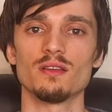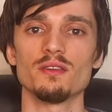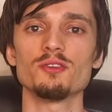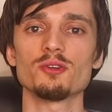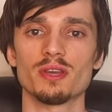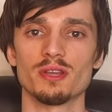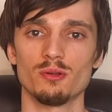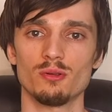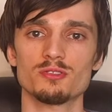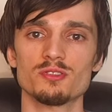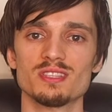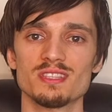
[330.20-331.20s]
You can
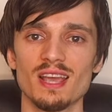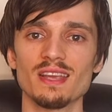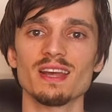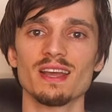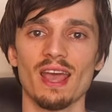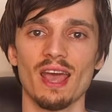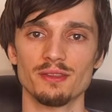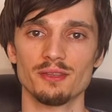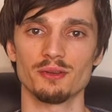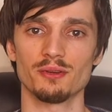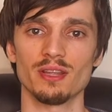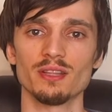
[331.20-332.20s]
also assign a
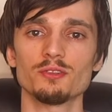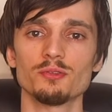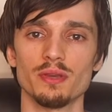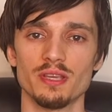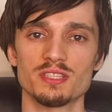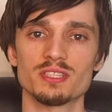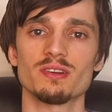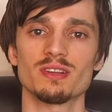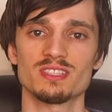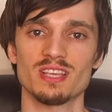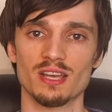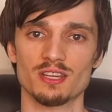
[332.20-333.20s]
category to each
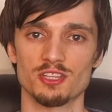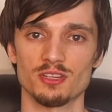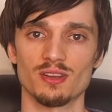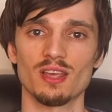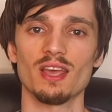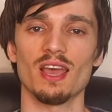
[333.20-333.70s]
transaction,